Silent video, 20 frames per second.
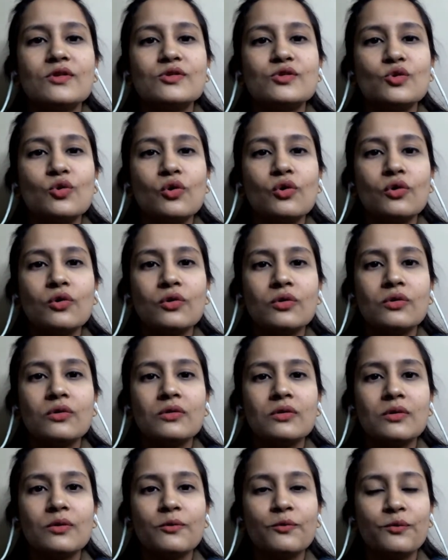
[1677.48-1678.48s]

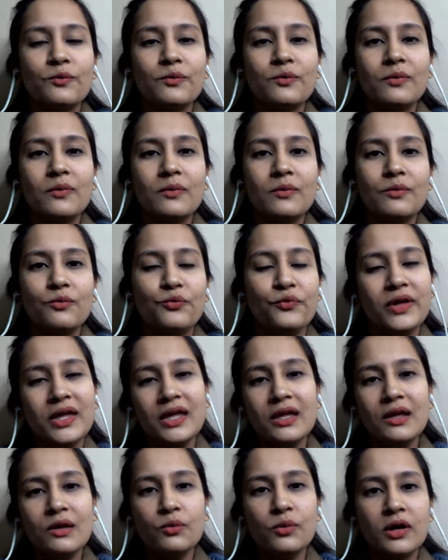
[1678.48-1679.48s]
So
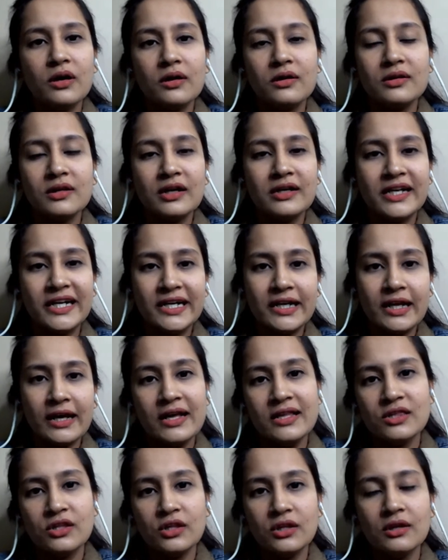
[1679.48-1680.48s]
we were the data
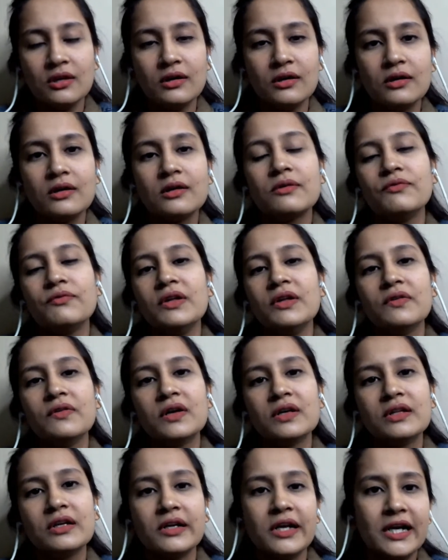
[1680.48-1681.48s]
engineer, we
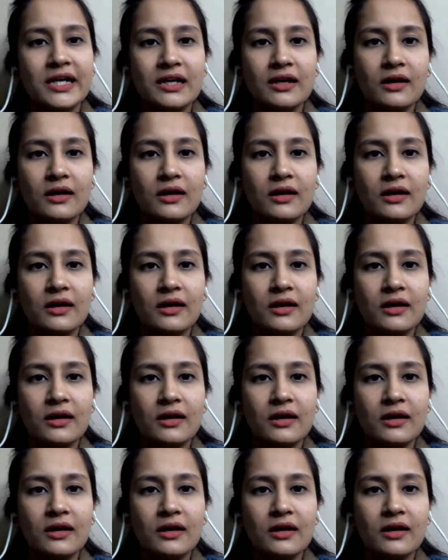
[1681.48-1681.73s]
were the